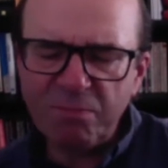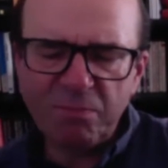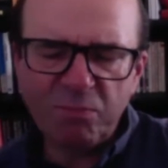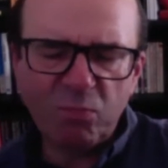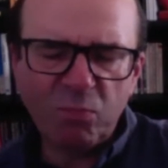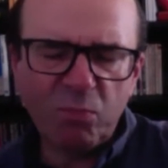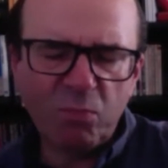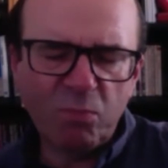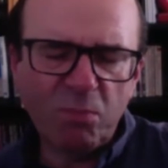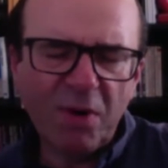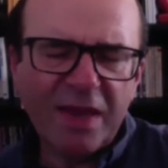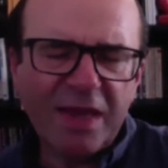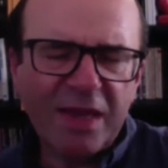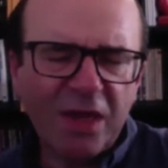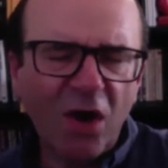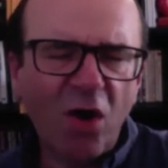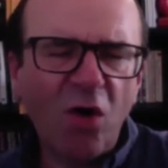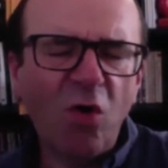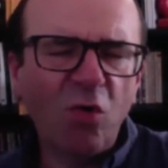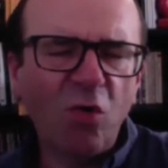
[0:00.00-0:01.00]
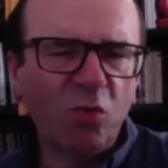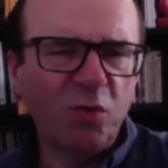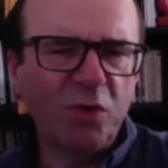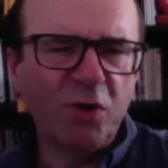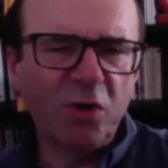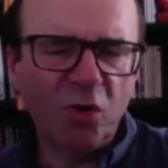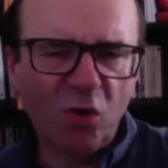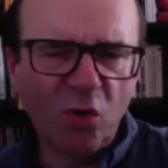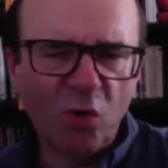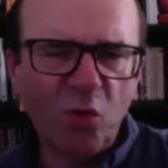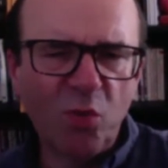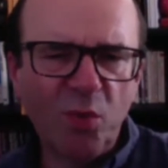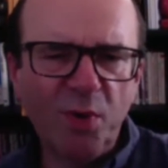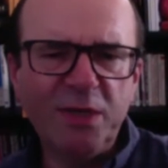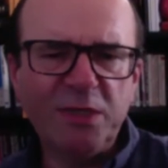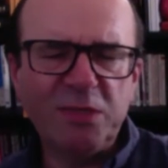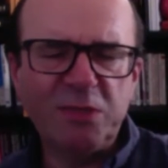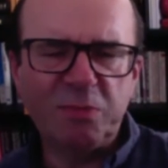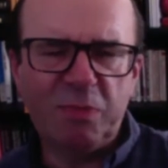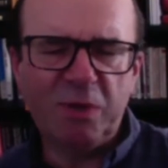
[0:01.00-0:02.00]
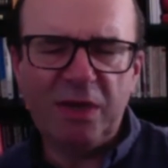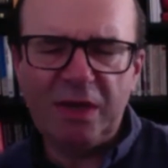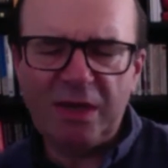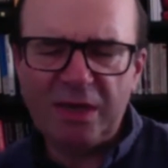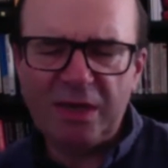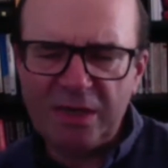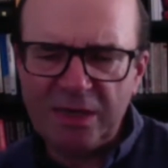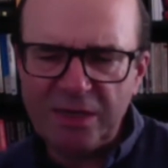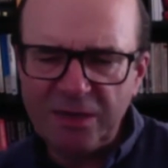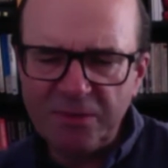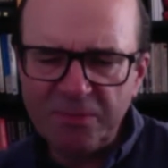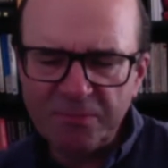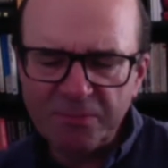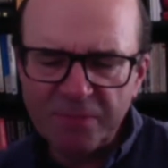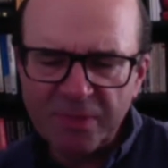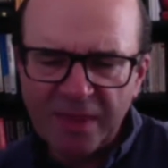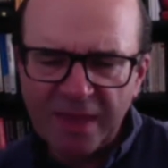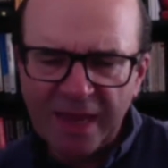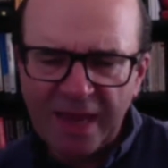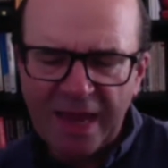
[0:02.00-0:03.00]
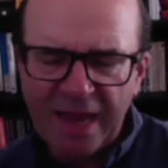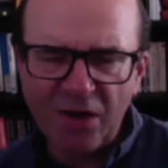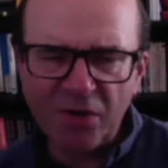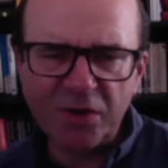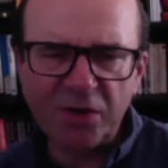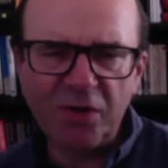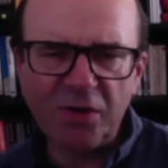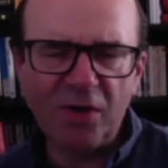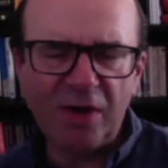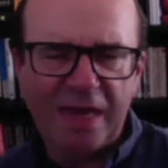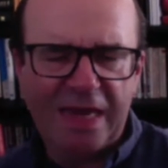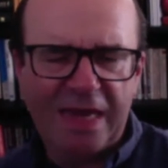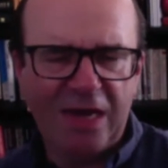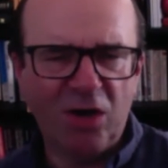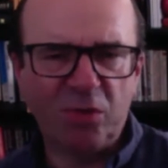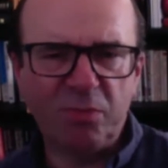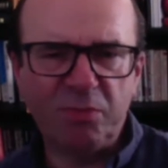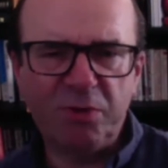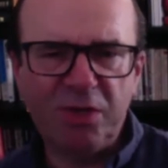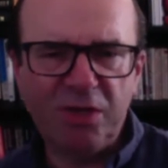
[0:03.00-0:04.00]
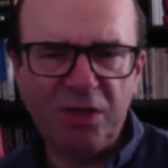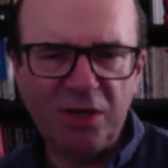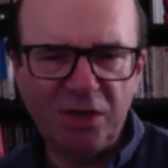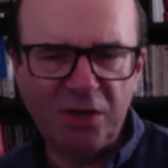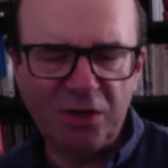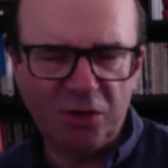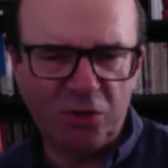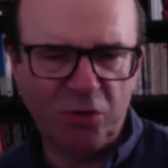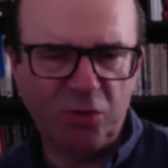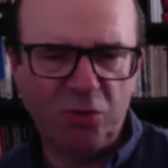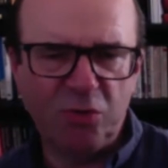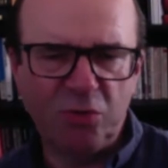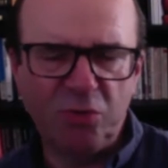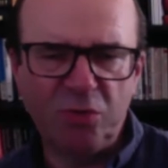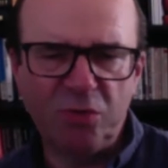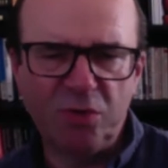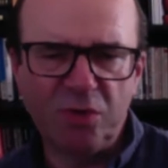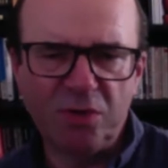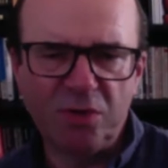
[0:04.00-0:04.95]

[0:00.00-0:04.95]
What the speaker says: my goal would always be, how can I help you